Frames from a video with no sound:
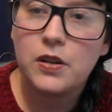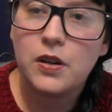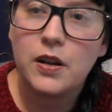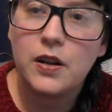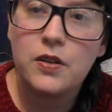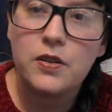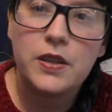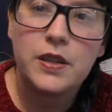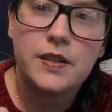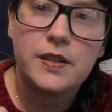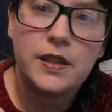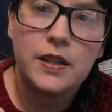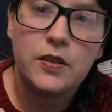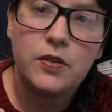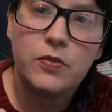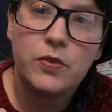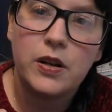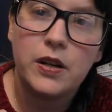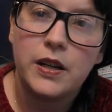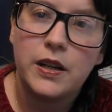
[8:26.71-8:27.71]
I got this a
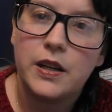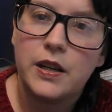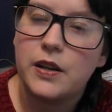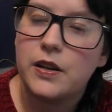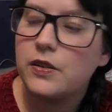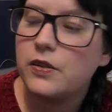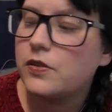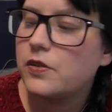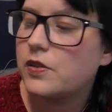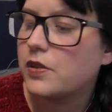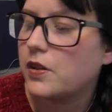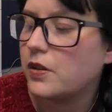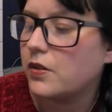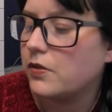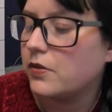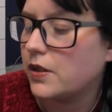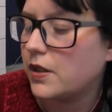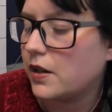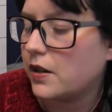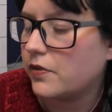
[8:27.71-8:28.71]
little while ago,
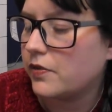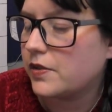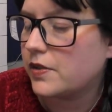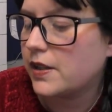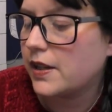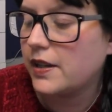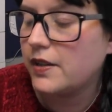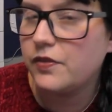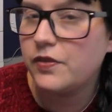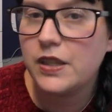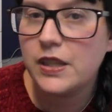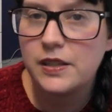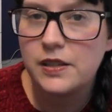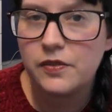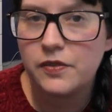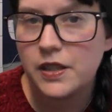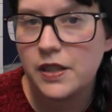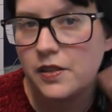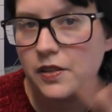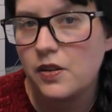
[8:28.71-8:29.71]
so I've saved this
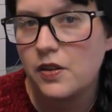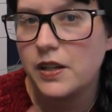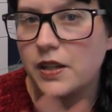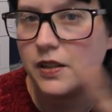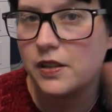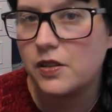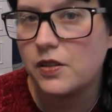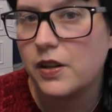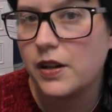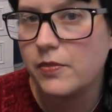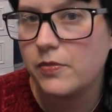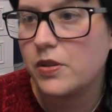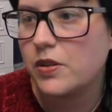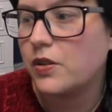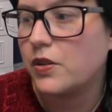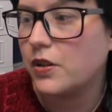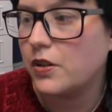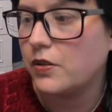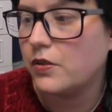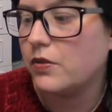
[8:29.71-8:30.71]
for this kind of time because
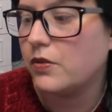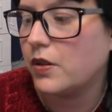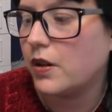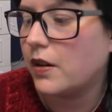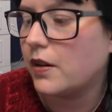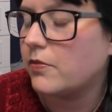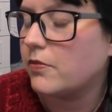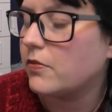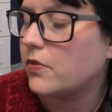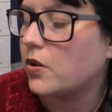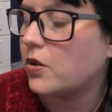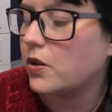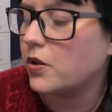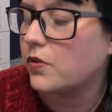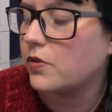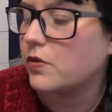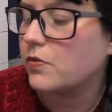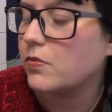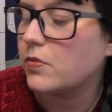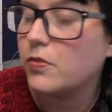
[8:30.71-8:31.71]
I know um,
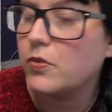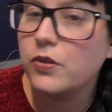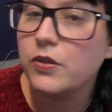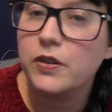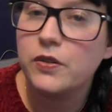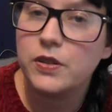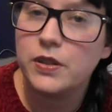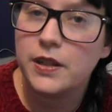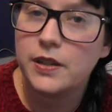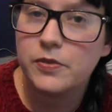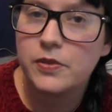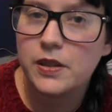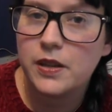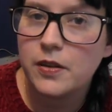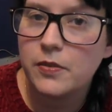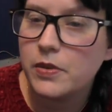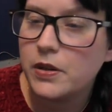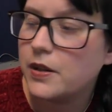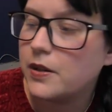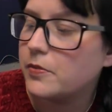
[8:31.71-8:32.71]
Holocaust Memorial Day was
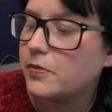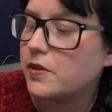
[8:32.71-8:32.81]
coming up.